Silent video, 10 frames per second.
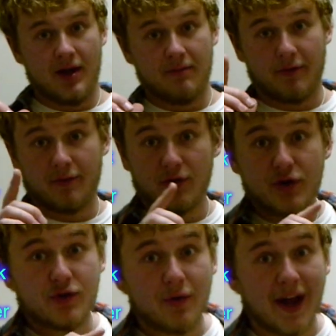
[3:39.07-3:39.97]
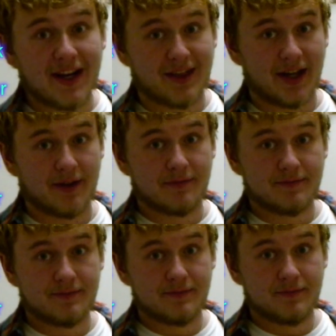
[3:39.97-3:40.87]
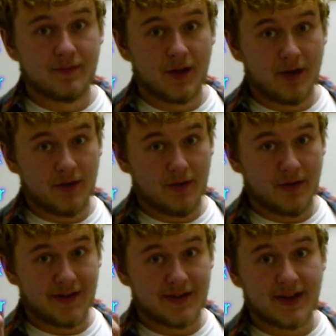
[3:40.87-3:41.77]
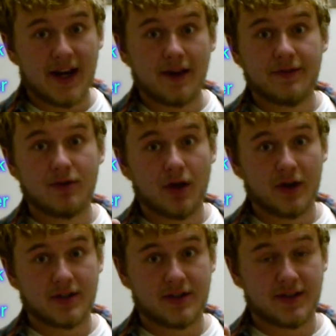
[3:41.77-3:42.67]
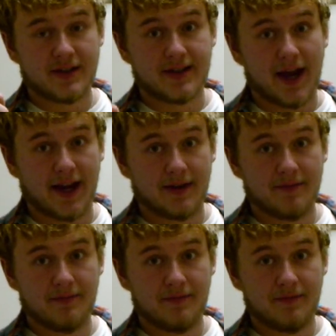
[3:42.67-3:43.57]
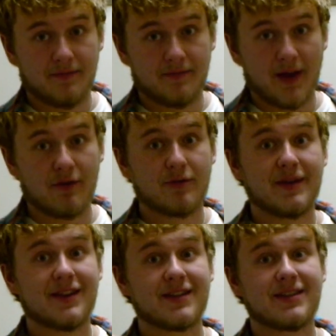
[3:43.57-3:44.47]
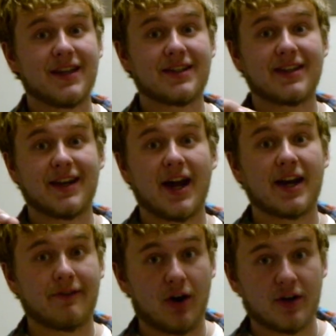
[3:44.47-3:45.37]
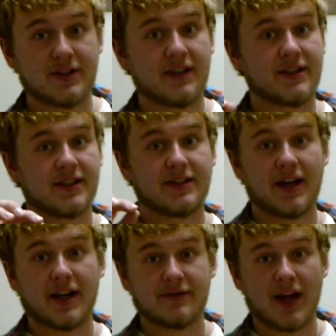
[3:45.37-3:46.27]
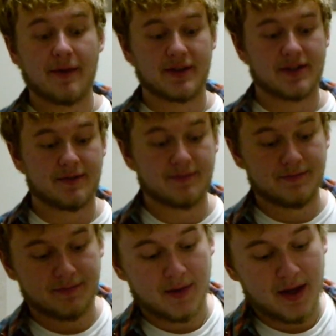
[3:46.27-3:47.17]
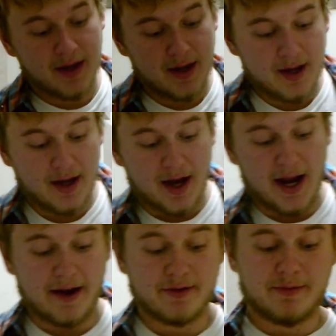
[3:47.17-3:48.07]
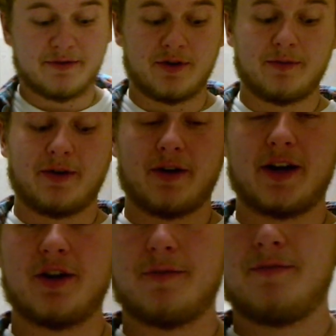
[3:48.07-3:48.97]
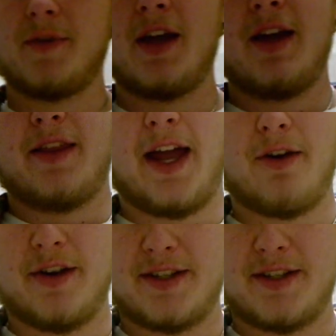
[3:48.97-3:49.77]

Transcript: Before you do anything, you need to set a few cards to the side. And that would be the 6 and 9 of hearts and the 6 and 9 of diamonds. I have them in front of me right here. They are in